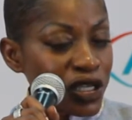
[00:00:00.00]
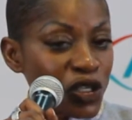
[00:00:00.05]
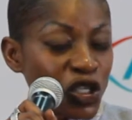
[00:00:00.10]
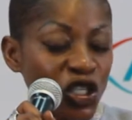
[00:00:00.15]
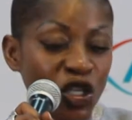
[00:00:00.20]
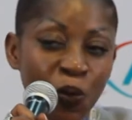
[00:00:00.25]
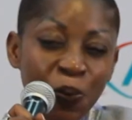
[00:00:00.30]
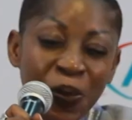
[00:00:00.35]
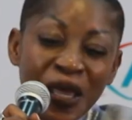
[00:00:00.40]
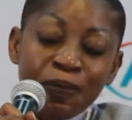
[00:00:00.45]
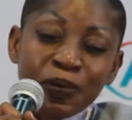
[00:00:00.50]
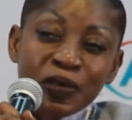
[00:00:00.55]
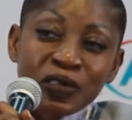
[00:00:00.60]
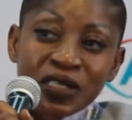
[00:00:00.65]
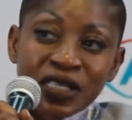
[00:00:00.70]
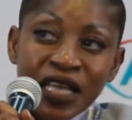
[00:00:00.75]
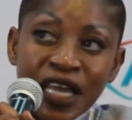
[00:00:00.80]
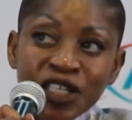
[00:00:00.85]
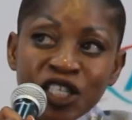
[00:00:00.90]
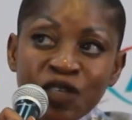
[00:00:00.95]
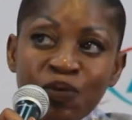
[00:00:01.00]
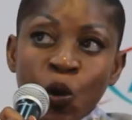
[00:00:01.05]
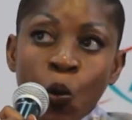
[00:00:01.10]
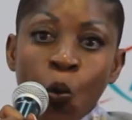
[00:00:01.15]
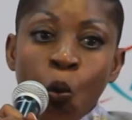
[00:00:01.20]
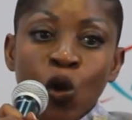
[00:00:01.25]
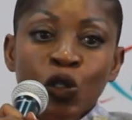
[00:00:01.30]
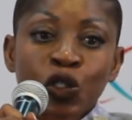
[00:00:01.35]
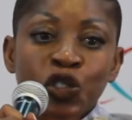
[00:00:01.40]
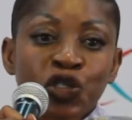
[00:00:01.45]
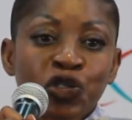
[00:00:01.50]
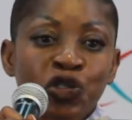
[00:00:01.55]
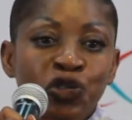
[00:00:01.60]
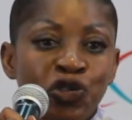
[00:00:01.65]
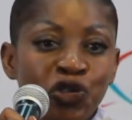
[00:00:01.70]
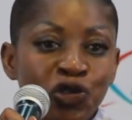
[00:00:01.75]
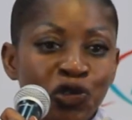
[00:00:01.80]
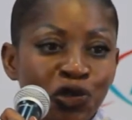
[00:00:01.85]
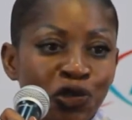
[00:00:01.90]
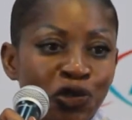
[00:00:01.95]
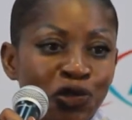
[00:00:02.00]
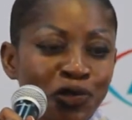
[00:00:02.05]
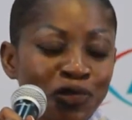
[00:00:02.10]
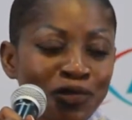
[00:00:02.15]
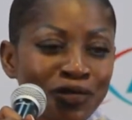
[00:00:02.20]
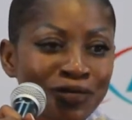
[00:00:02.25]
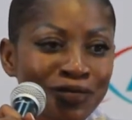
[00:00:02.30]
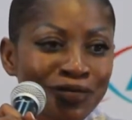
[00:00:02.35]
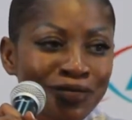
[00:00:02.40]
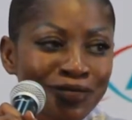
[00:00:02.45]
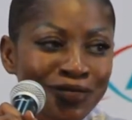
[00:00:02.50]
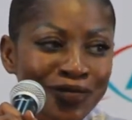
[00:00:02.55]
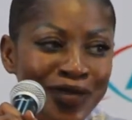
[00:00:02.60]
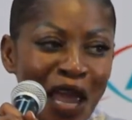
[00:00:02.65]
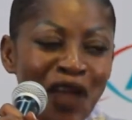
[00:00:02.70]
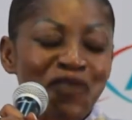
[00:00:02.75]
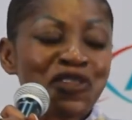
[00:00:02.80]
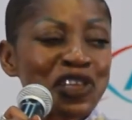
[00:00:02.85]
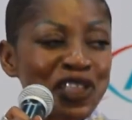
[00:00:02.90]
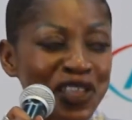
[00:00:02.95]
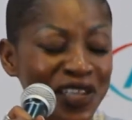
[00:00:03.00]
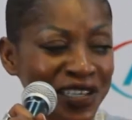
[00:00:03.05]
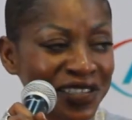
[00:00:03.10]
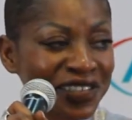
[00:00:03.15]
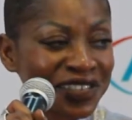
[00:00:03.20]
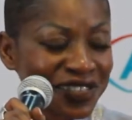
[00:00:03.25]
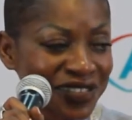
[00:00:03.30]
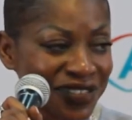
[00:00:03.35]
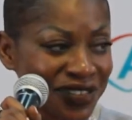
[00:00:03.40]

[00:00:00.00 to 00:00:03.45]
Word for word: So people say to me, "What do you do?" Everything.